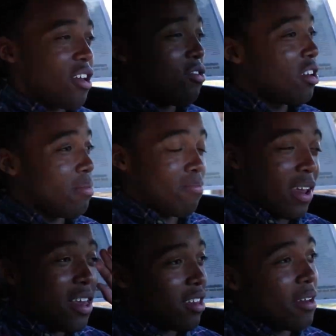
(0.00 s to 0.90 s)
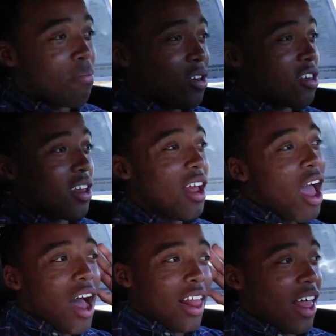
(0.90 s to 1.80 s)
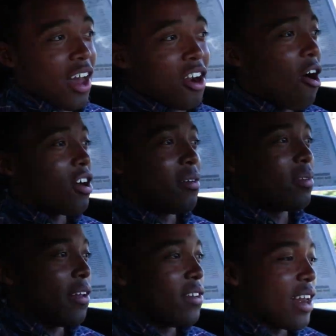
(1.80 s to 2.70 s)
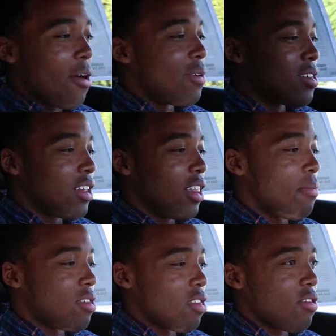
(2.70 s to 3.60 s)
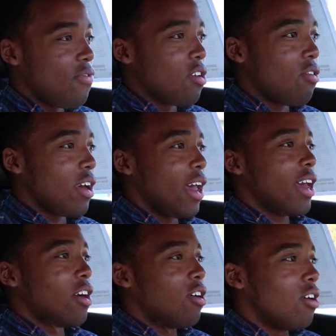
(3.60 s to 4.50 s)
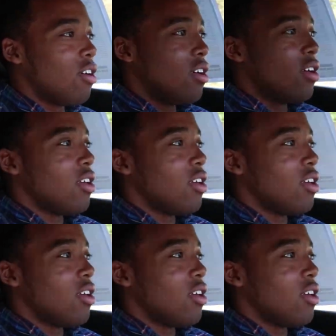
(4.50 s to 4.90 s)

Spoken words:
You could easily push it a lot harder. I'm definitely not reaching the limits of this vehicle at all.